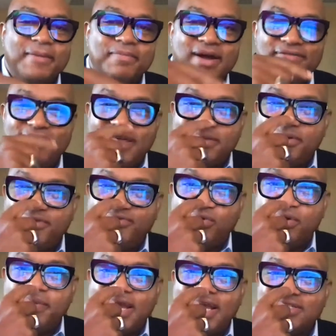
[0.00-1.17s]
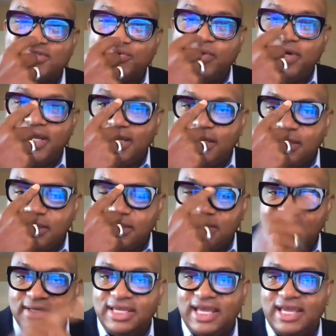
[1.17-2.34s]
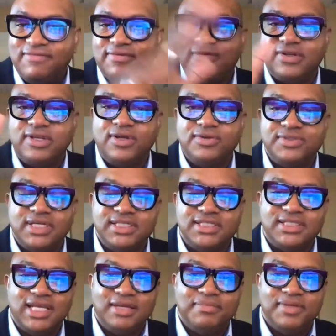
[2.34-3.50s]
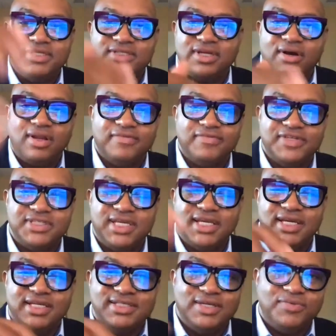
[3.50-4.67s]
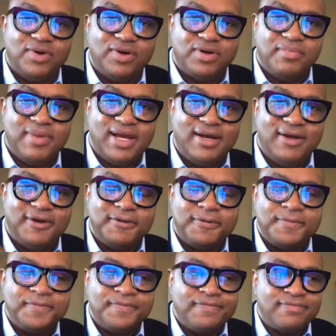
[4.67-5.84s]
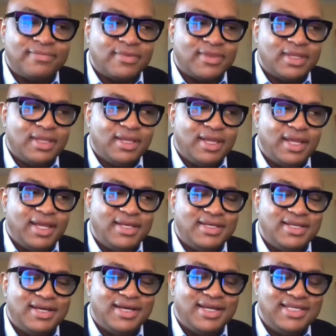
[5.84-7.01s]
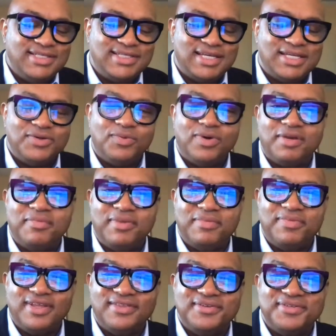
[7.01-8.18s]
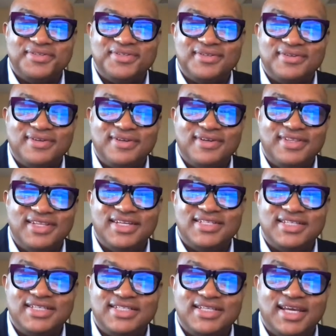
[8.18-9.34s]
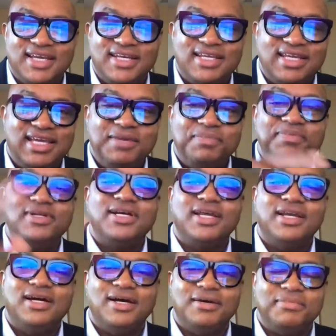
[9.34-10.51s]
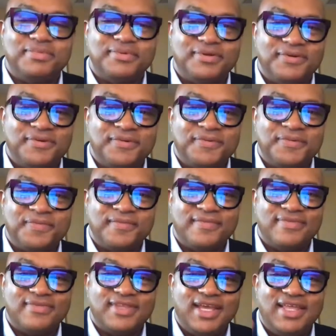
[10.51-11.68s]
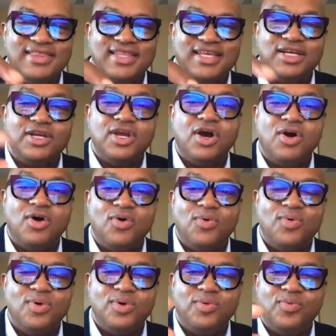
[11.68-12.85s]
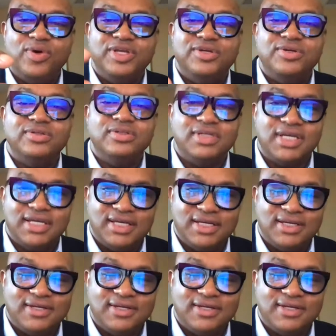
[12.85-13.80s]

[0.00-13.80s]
My father, before he passed away, gave closing statements to all of his kids. He wrote them out. And he said to one of my brothers this, he said, keep looking up, and then go where you're looking.